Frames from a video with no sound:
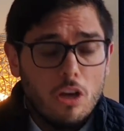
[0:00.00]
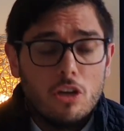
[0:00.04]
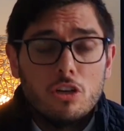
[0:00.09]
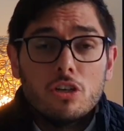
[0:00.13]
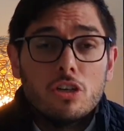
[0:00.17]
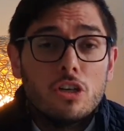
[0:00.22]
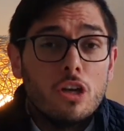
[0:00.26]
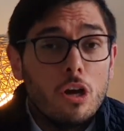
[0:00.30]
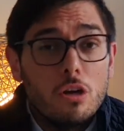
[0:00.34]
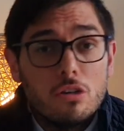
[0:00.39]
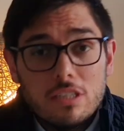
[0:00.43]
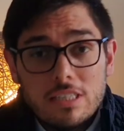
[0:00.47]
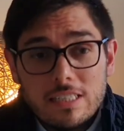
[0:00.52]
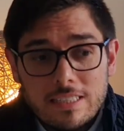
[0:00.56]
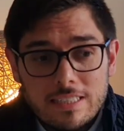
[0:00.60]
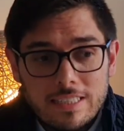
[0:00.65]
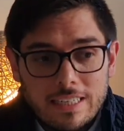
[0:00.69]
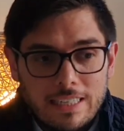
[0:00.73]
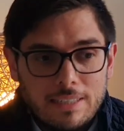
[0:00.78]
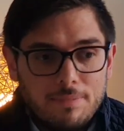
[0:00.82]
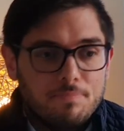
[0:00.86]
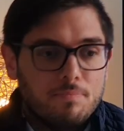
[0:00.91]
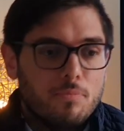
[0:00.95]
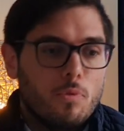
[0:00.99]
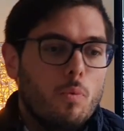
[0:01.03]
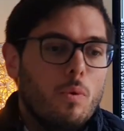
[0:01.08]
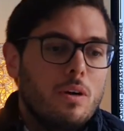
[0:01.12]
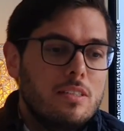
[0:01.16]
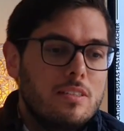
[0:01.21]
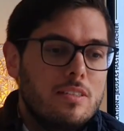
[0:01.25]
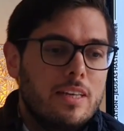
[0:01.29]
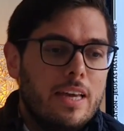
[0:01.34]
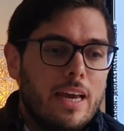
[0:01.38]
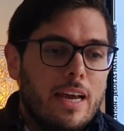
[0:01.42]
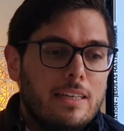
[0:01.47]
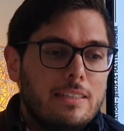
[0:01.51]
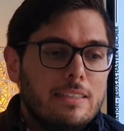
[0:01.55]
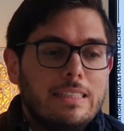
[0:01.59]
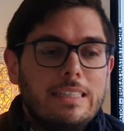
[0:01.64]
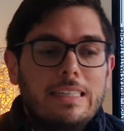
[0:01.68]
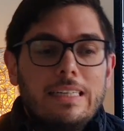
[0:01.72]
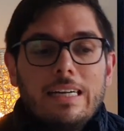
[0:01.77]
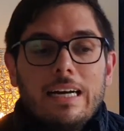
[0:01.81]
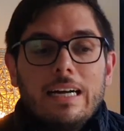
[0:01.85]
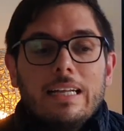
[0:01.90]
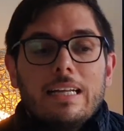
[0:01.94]
Notice here, once again,
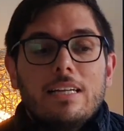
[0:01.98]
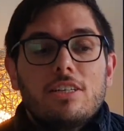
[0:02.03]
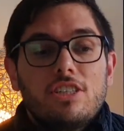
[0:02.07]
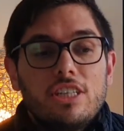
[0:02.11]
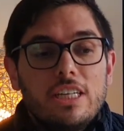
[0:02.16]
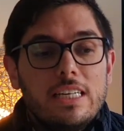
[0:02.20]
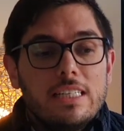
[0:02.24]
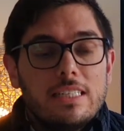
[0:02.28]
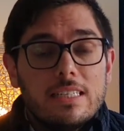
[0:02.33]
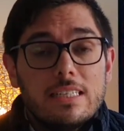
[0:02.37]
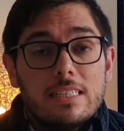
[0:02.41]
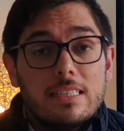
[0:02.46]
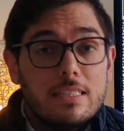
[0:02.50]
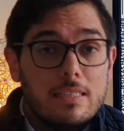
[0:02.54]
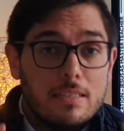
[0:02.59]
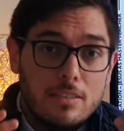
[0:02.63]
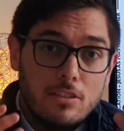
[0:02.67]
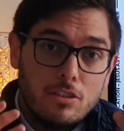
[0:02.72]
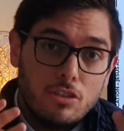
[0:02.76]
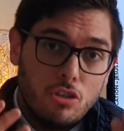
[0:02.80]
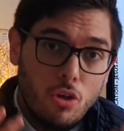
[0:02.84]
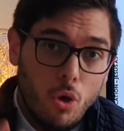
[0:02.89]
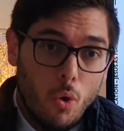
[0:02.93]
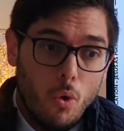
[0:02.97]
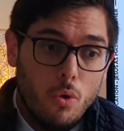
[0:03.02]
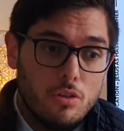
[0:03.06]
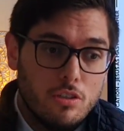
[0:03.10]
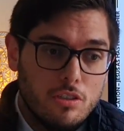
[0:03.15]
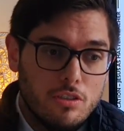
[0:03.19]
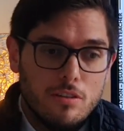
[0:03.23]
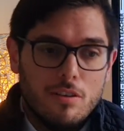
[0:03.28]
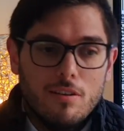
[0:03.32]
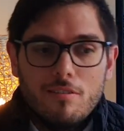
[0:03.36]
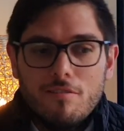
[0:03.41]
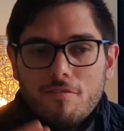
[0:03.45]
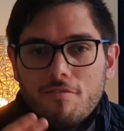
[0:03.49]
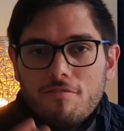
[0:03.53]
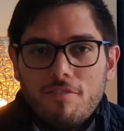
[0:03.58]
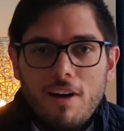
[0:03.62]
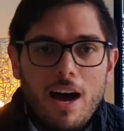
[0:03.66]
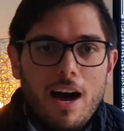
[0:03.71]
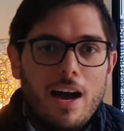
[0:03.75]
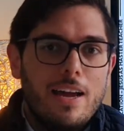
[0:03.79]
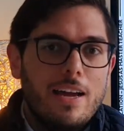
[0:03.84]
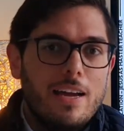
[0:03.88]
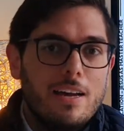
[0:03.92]
that Jesus taught
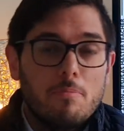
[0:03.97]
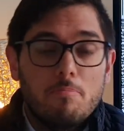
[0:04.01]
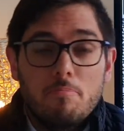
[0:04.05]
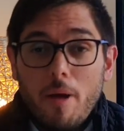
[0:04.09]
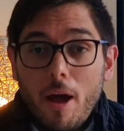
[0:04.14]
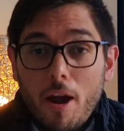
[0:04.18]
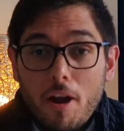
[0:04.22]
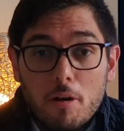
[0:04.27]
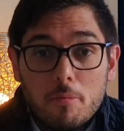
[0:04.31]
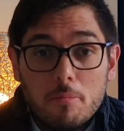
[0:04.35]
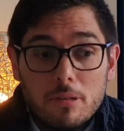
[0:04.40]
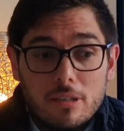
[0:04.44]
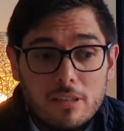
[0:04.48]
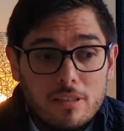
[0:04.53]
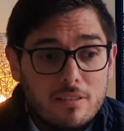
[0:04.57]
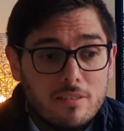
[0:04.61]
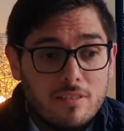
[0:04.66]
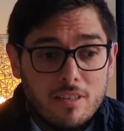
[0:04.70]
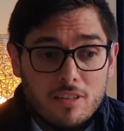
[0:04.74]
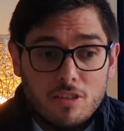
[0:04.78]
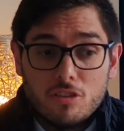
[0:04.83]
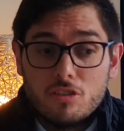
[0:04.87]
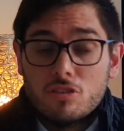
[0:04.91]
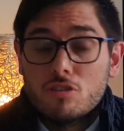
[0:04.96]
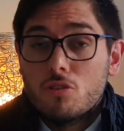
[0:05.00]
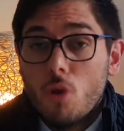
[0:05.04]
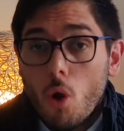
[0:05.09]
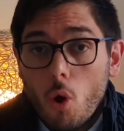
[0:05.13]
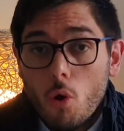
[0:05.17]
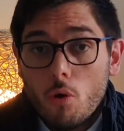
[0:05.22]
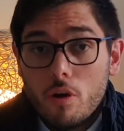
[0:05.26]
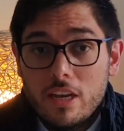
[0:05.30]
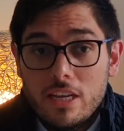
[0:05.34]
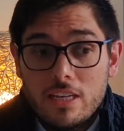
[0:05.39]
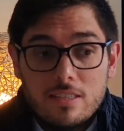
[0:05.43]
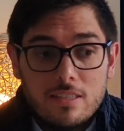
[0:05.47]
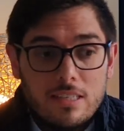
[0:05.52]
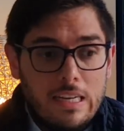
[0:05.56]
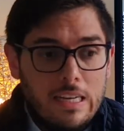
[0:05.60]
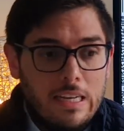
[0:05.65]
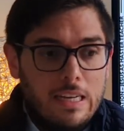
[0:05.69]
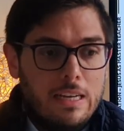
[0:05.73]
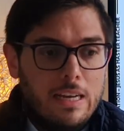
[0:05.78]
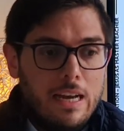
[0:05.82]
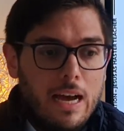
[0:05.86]
via parables and stories.